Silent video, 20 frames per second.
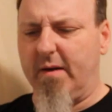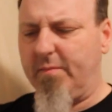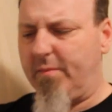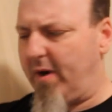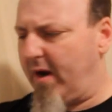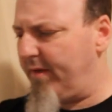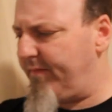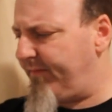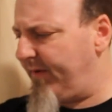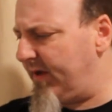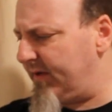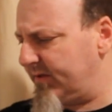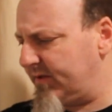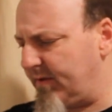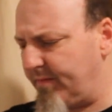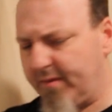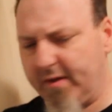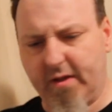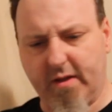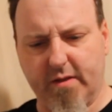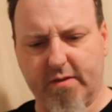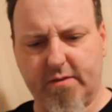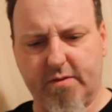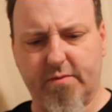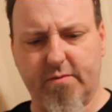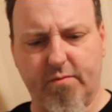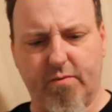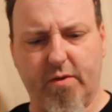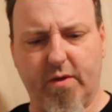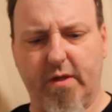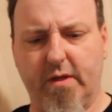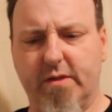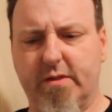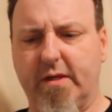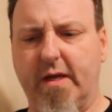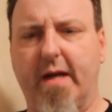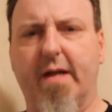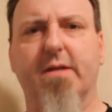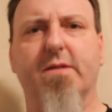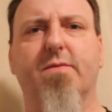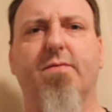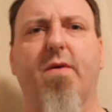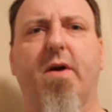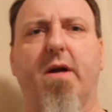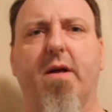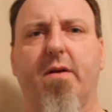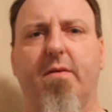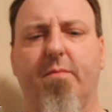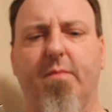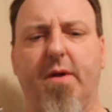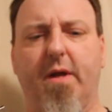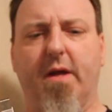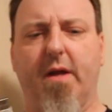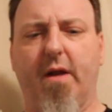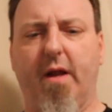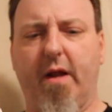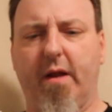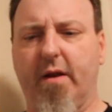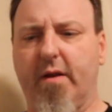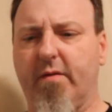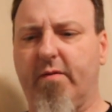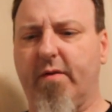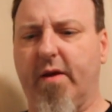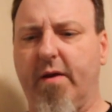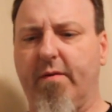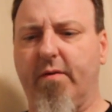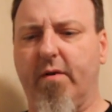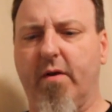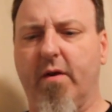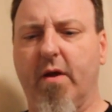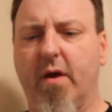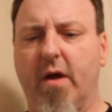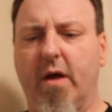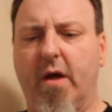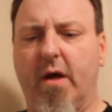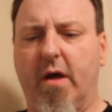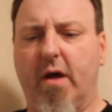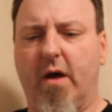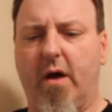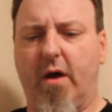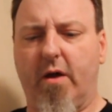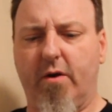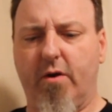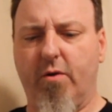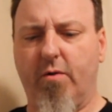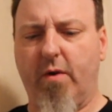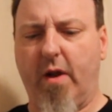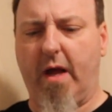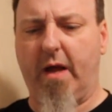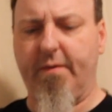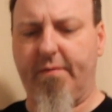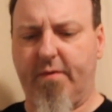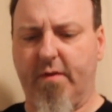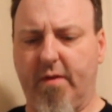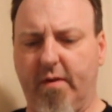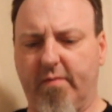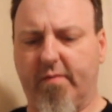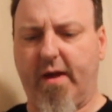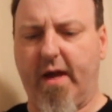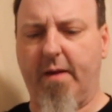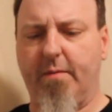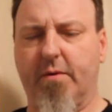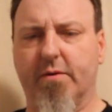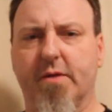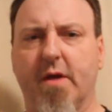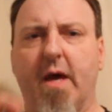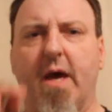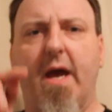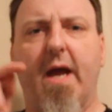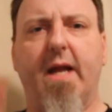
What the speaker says: but I found something that's really satisfied me, and it's given new life to these cables.